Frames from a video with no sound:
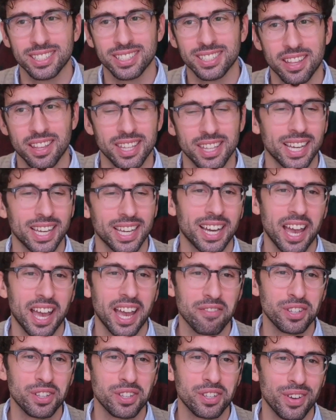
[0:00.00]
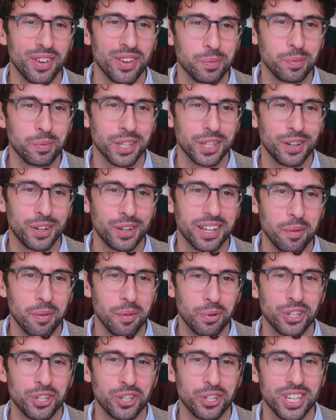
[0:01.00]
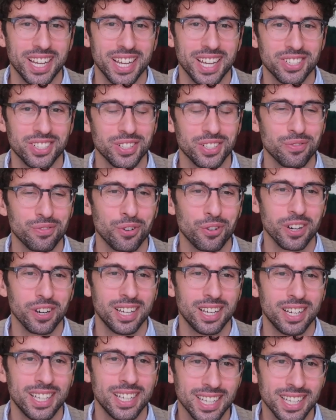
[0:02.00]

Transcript: I think I have developed a greater appreciation for